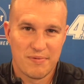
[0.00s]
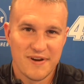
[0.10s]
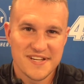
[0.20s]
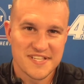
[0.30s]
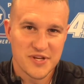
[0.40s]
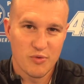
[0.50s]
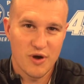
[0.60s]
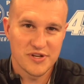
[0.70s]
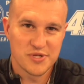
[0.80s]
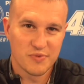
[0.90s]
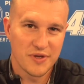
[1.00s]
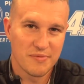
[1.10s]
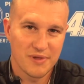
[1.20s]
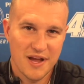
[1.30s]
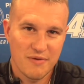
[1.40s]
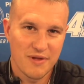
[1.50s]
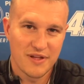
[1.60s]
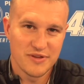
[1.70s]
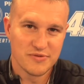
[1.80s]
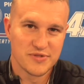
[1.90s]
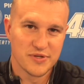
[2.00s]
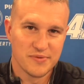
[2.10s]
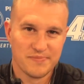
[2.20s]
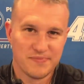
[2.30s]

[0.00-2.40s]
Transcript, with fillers: Priest, and you're watching William Blackwell on YouTube.